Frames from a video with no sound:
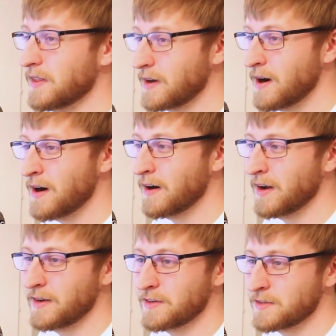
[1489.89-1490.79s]
the car
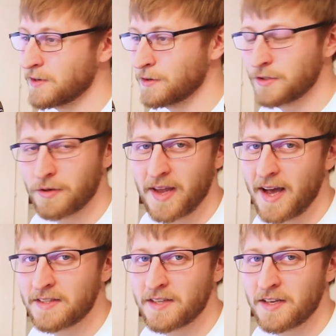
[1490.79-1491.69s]
and just goes to a
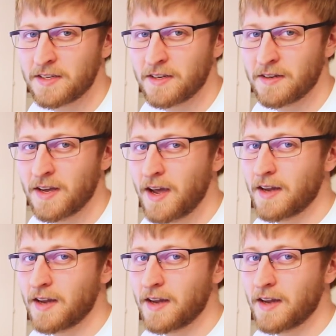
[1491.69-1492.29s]
gas station,